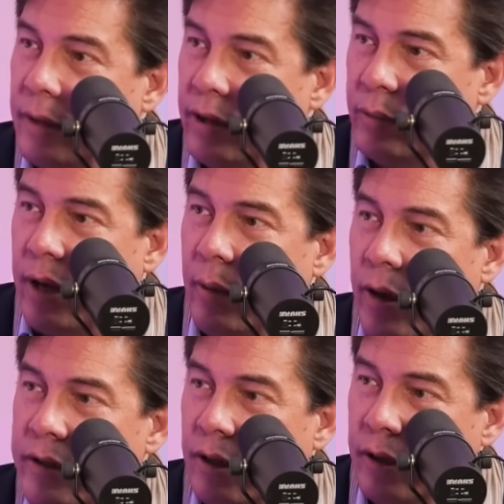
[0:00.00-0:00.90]
Here's what I
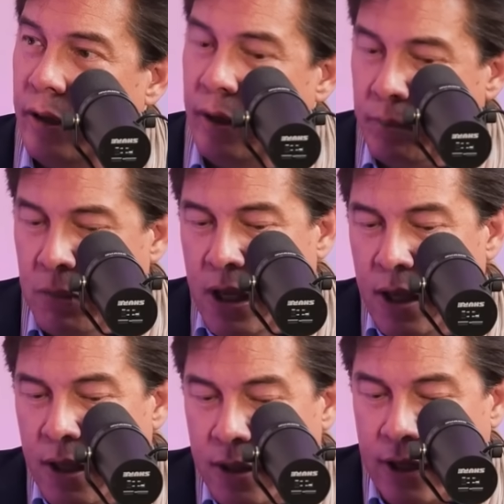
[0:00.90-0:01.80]
want to learn.
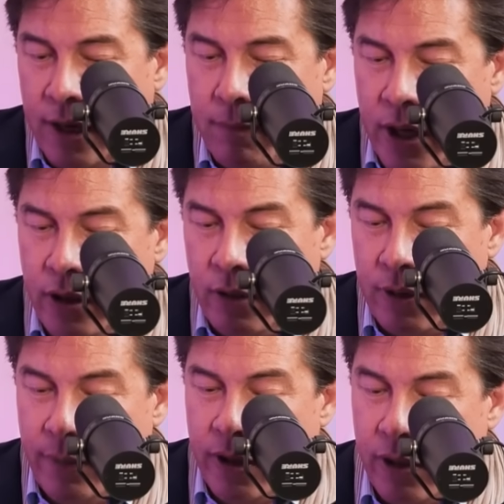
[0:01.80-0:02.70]
It's like a menu.
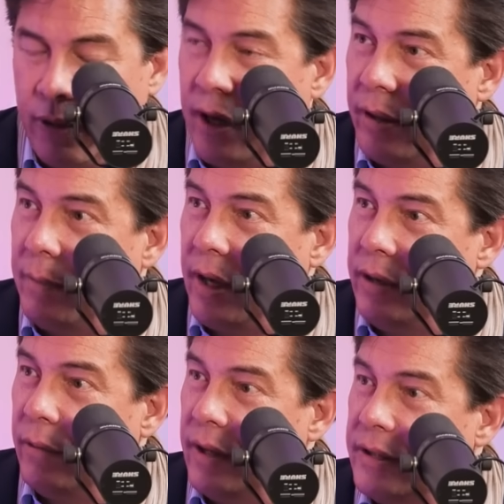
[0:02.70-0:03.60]
I'm going to go down the
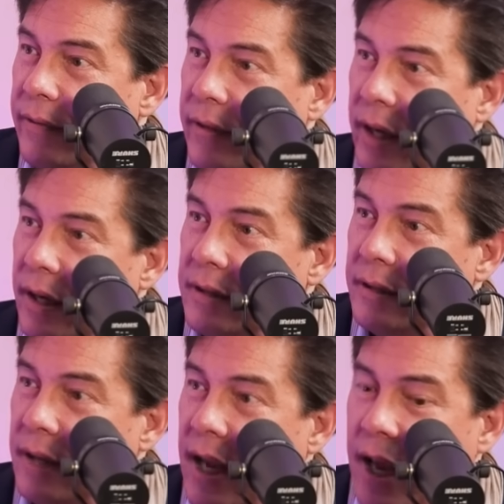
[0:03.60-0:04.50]
menu list of
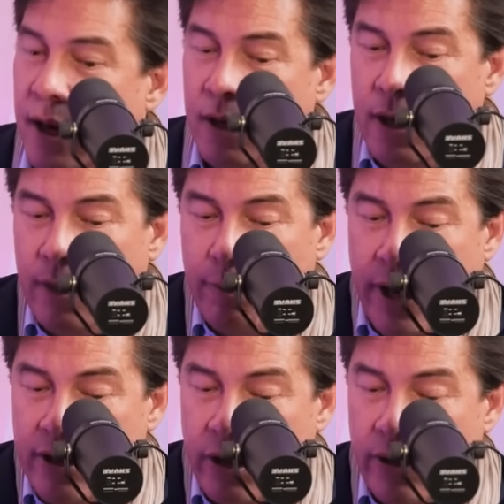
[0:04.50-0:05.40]
things. And
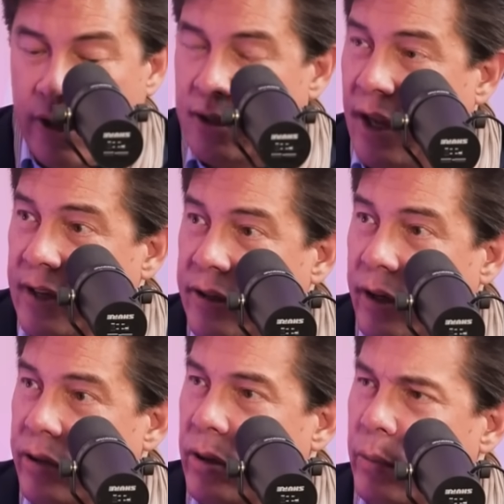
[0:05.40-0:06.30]
based on this light
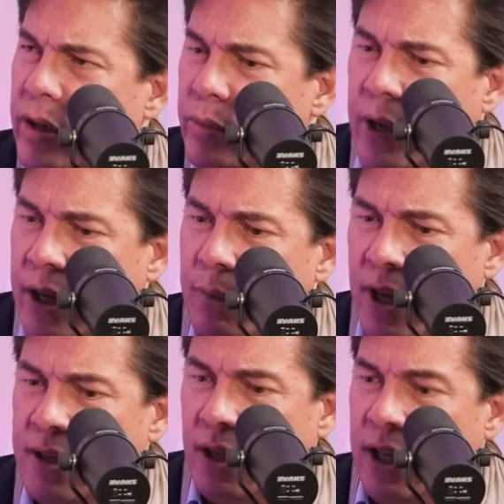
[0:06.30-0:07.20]
signature, which we can
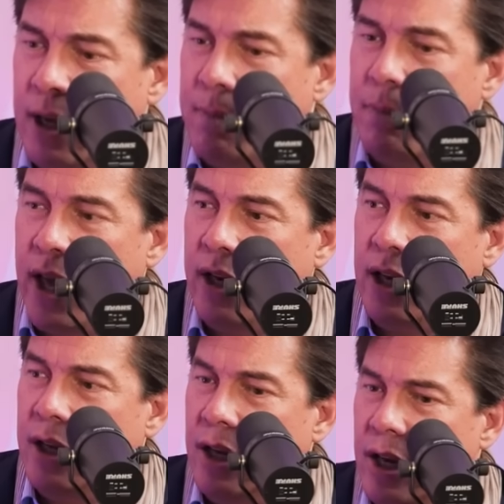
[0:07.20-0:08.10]
basically embed
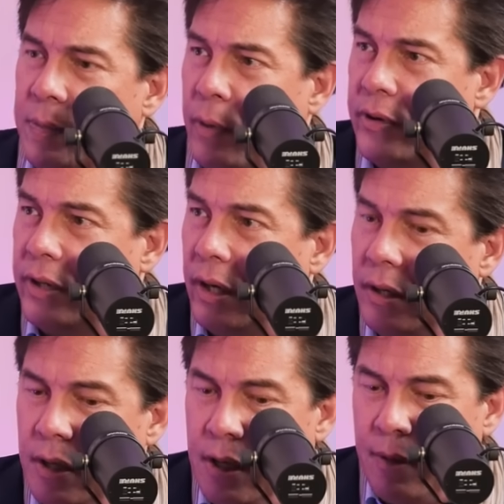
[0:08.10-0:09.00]
in each person
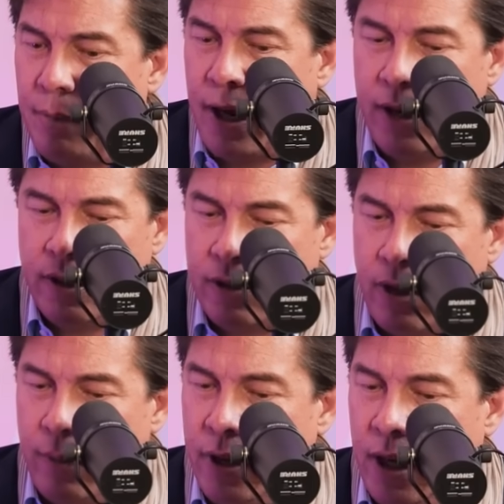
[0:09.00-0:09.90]
by
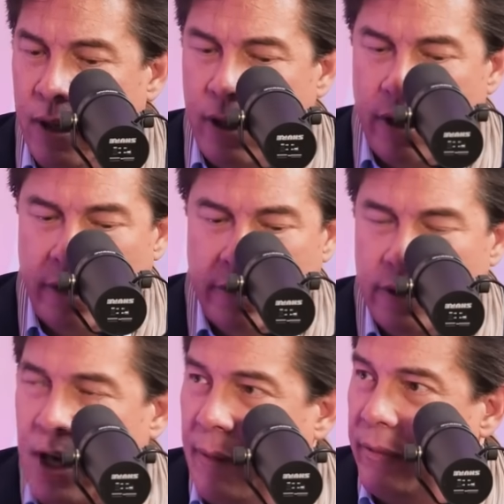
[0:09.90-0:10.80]
determining their
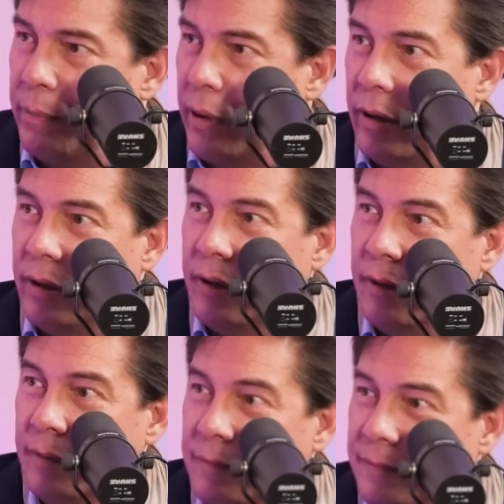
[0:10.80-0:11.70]
time of birth,
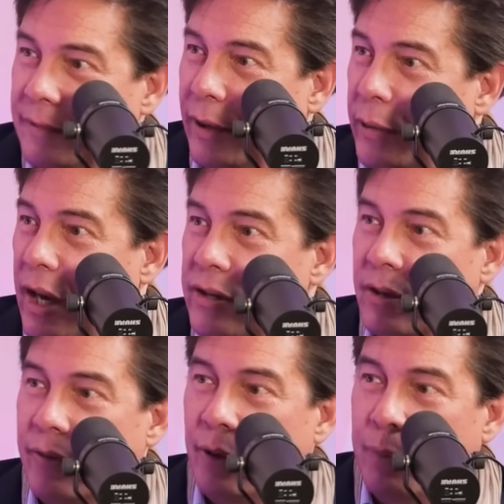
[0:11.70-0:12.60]
their
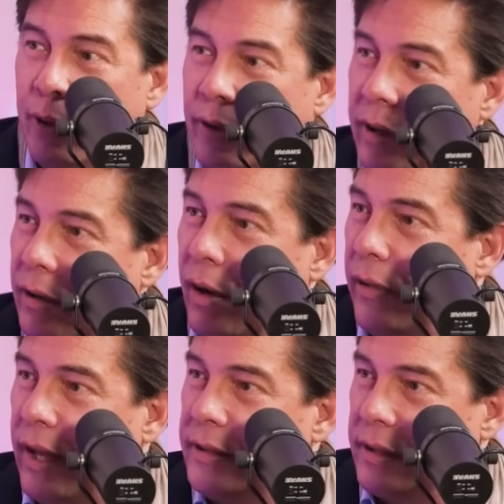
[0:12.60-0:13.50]
location of their birth, and
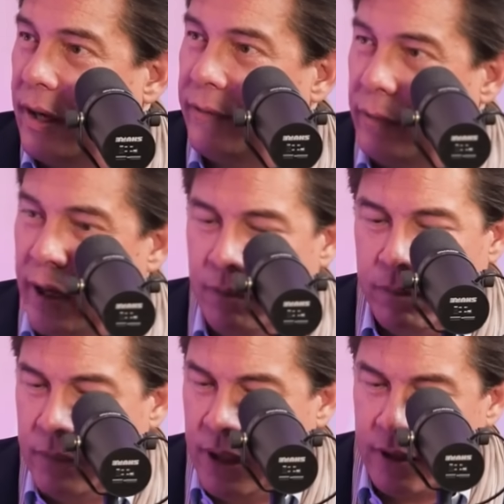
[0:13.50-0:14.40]
all that stuff, right?
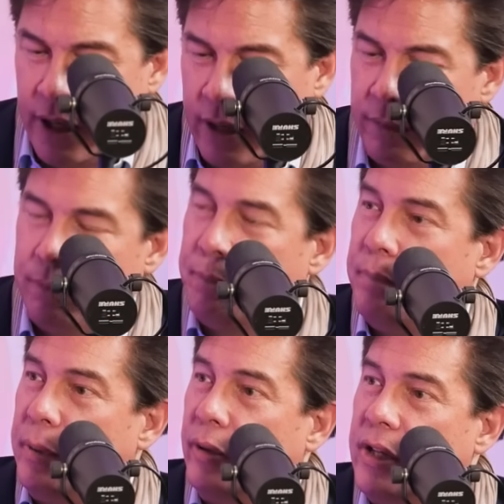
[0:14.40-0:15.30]
It's like
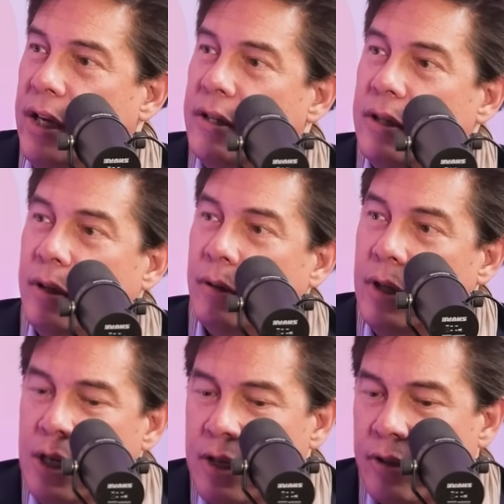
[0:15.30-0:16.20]
built into you.
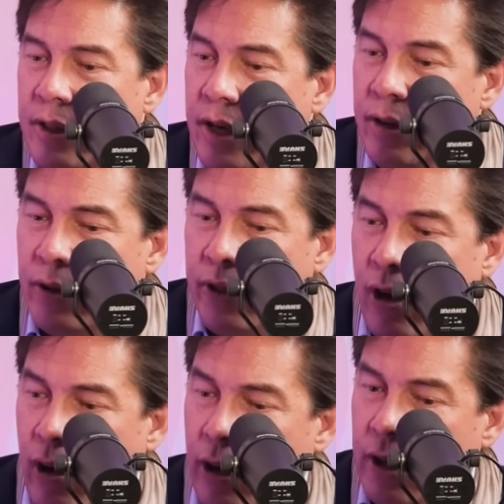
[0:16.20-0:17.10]
So then
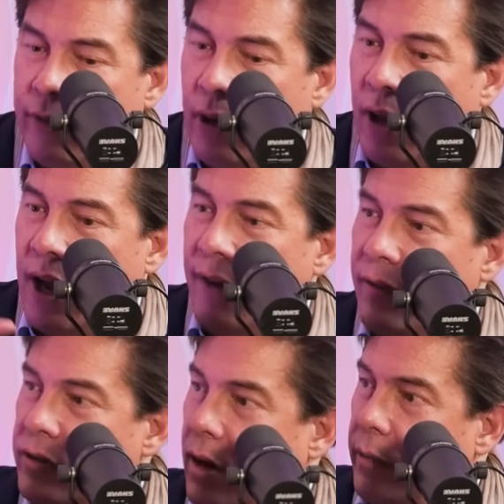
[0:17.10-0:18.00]
the arc of your
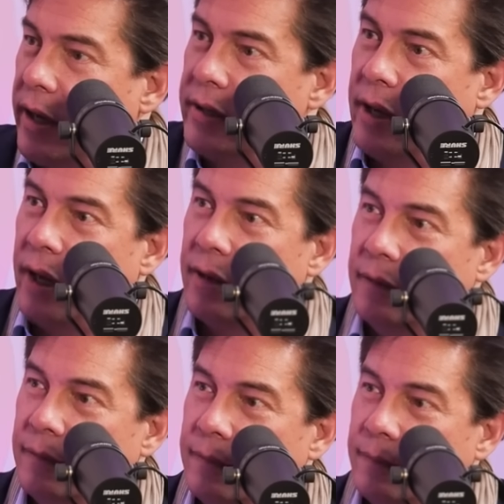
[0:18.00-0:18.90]
life is already set.
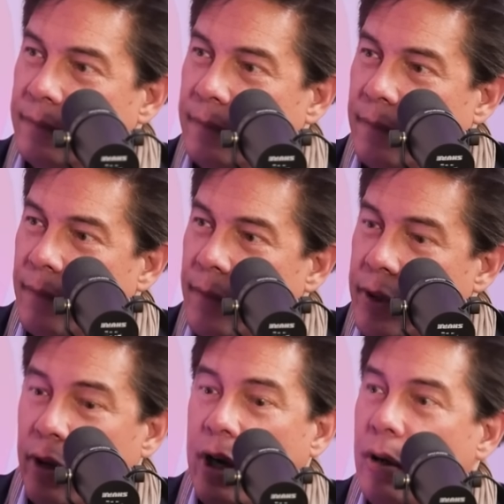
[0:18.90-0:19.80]

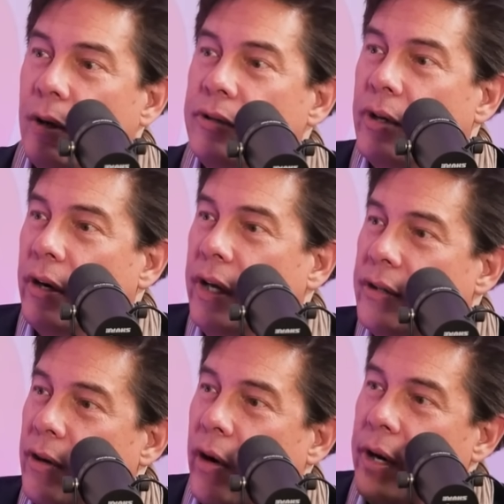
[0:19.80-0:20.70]
Your hero's journey
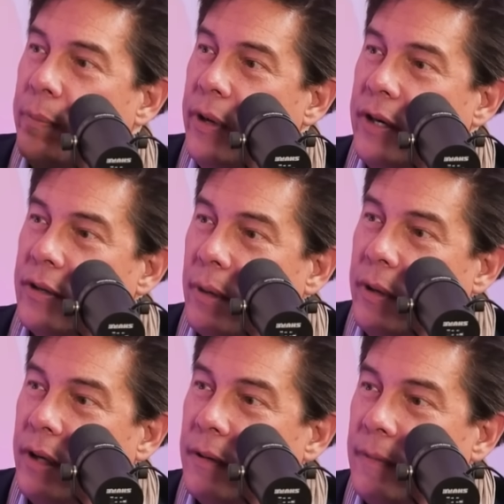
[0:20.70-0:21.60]
is already
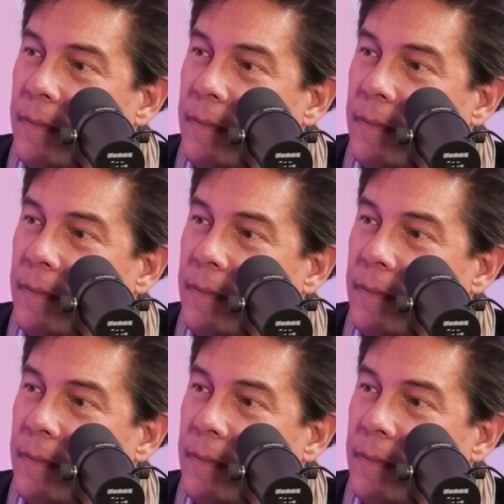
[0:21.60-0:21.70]
predetermined.